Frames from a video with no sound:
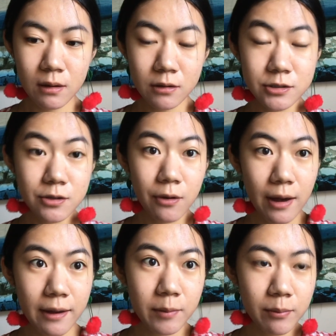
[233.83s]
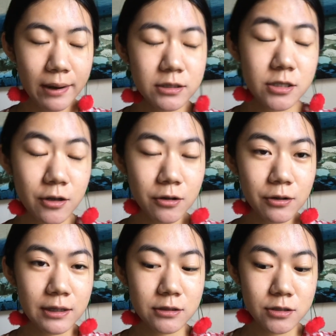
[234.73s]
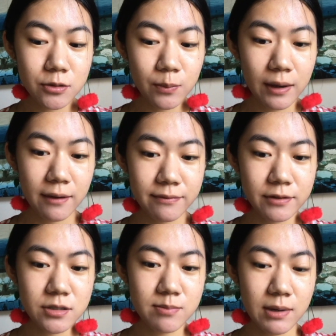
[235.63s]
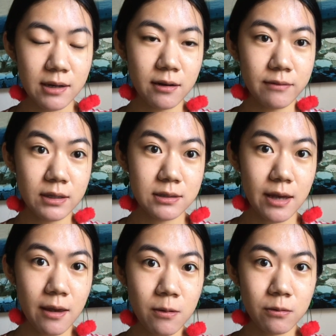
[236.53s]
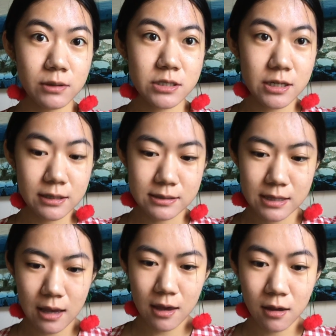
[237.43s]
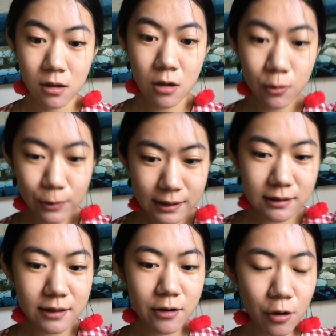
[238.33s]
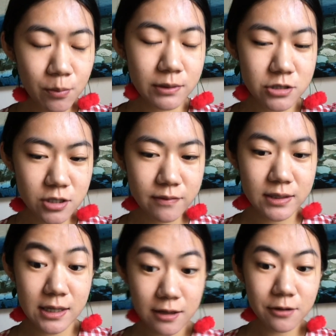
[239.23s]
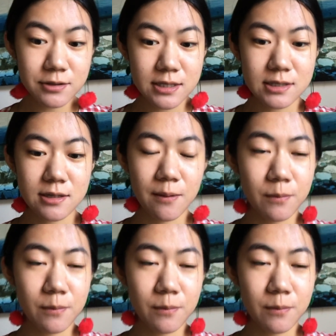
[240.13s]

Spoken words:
So I am about to go into my first meeting of the day, which is a weekly OpenShift ecosystem